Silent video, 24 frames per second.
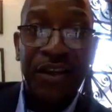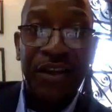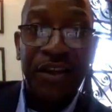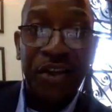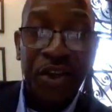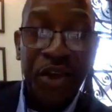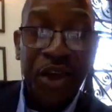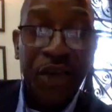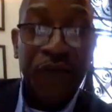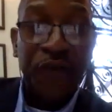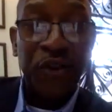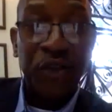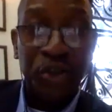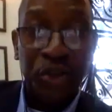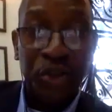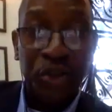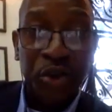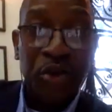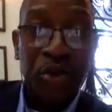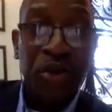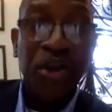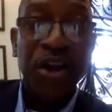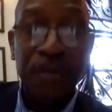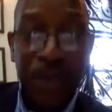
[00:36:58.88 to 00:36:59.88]
If you show
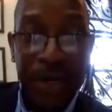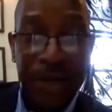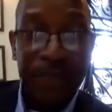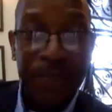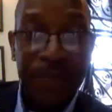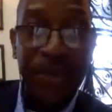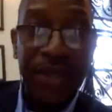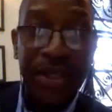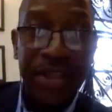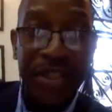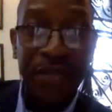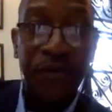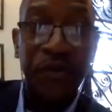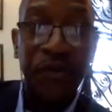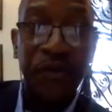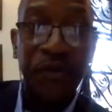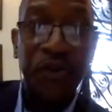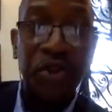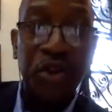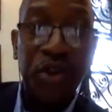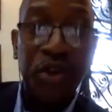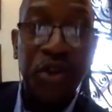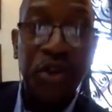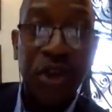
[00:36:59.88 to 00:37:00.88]
commitment,
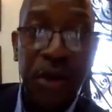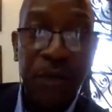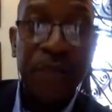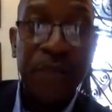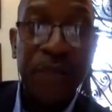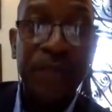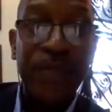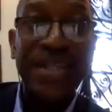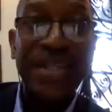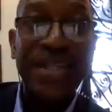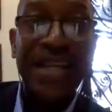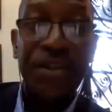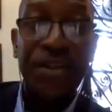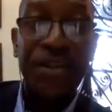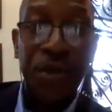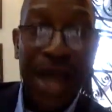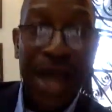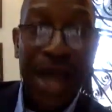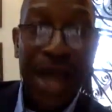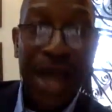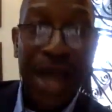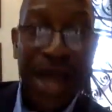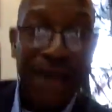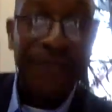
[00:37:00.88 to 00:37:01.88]
and you
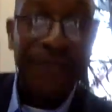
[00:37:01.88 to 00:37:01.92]
add